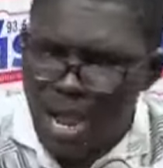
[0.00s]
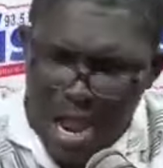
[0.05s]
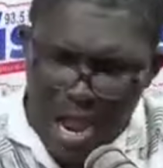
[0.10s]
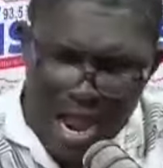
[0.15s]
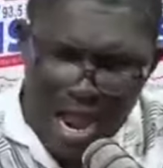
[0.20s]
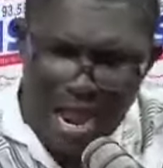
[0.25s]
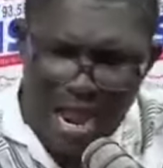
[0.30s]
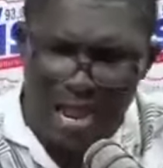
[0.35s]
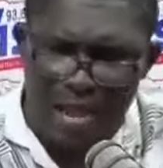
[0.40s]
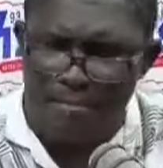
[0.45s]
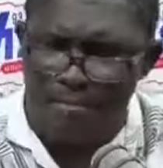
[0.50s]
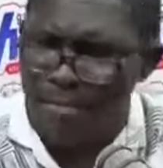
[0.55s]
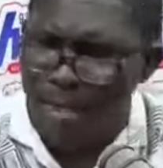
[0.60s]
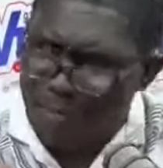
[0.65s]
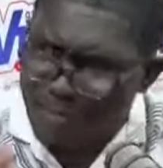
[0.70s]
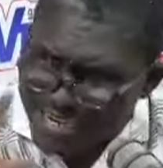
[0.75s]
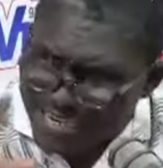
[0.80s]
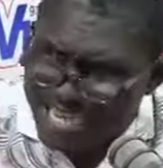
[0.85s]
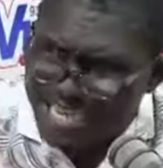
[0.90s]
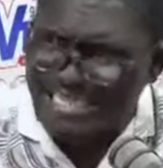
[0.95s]
eh ma
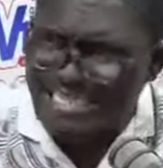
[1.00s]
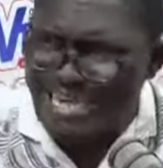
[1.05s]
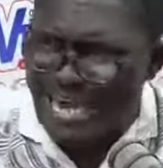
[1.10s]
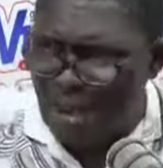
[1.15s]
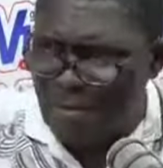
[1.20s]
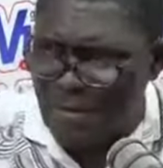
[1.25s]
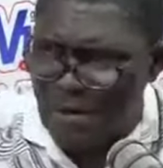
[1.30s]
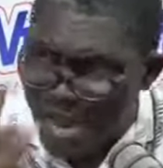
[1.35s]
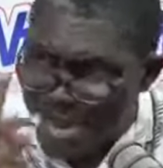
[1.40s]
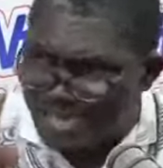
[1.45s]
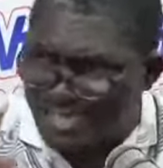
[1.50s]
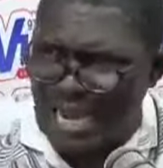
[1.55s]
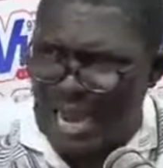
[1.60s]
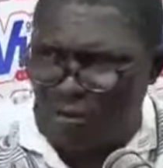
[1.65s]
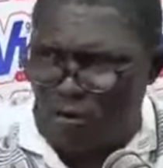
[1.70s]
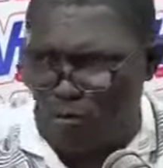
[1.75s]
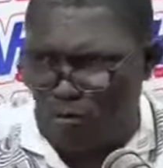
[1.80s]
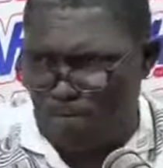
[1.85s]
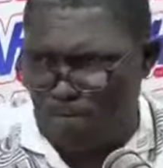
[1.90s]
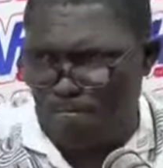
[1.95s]
me describe eja
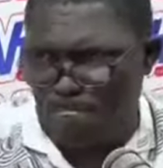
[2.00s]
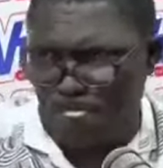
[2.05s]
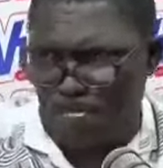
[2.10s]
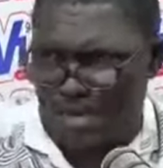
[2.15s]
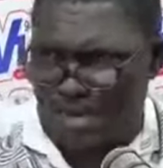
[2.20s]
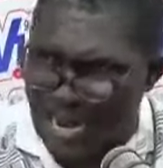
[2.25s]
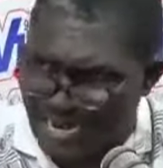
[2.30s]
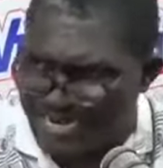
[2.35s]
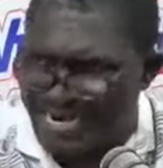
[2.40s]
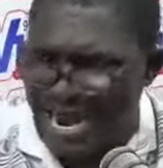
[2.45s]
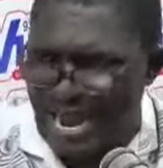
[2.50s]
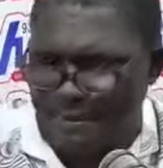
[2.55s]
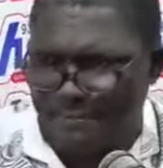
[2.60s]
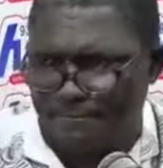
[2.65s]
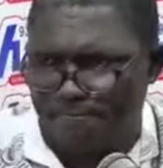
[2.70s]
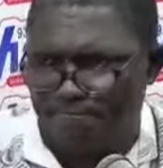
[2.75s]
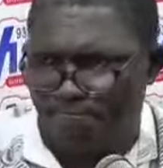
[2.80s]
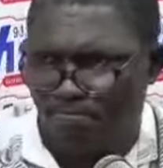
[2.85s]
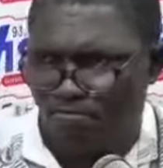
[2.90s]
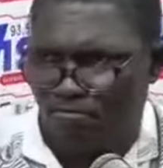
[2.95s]
no kakra
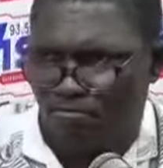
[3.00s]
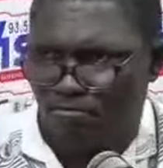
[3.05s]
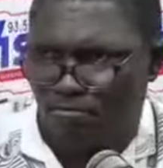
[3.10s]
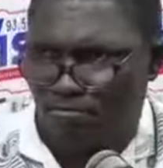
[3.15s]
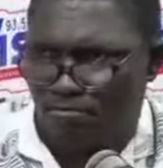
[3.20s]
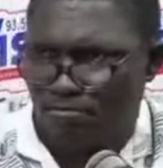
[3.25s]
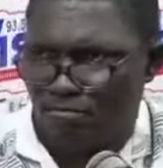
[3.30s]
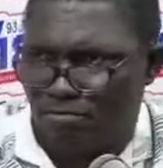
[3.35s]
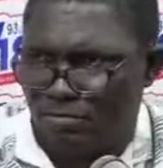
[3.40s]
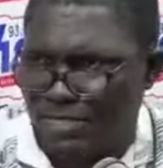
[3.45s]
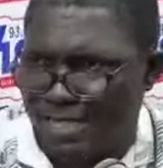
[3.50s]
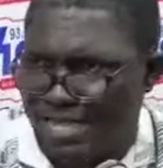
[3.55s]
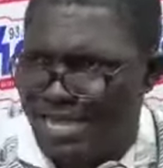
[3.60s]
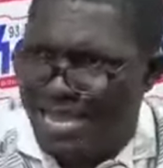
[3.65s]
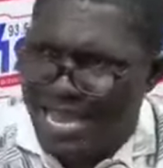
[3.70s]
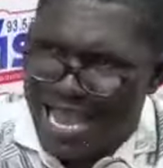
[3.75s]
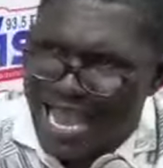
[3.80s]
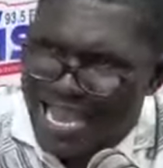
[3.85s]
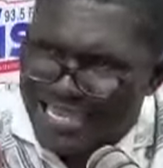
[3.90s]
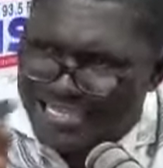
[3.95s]

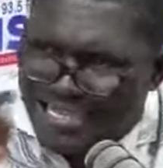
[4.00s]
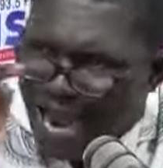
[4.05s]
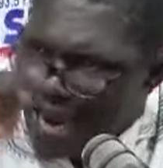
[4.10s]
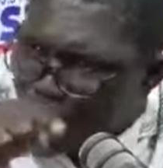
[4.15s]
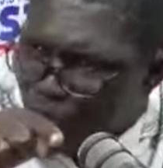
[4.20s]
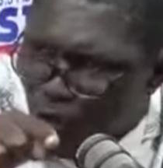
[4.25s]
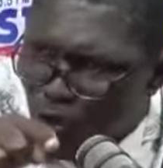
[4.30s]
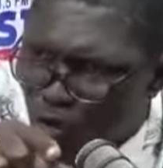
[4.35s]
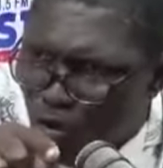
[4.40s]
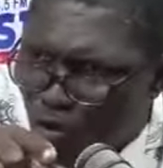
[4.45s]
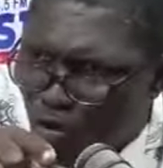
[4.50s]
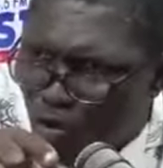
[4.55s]
eja no